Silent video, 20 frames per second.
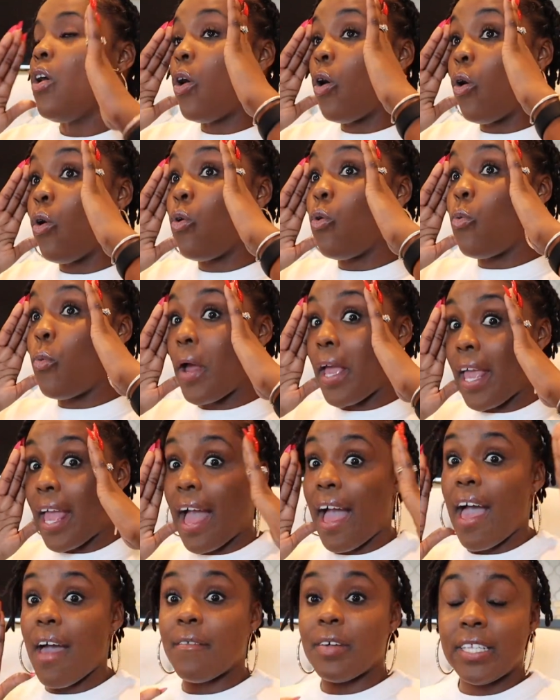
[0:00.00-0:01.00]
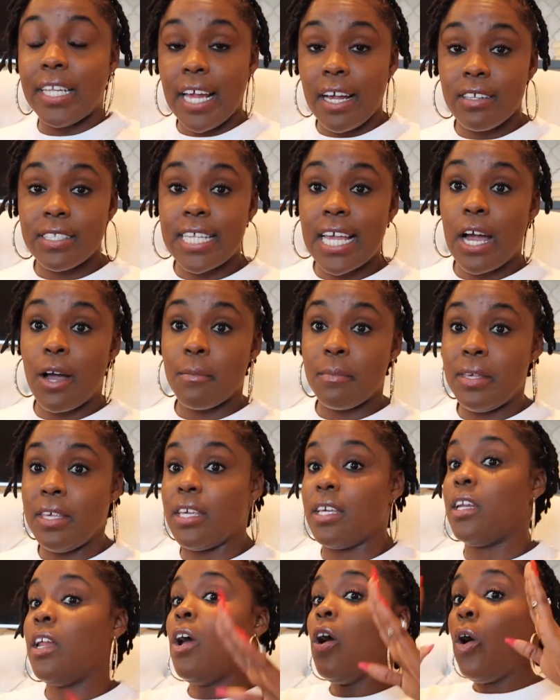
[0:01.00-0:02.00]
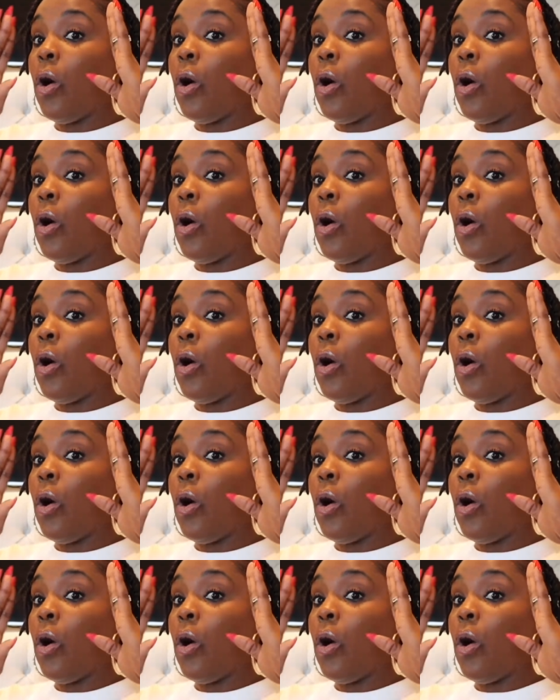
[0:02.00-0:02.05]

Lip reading: Oh wait, I have a downtown meeting.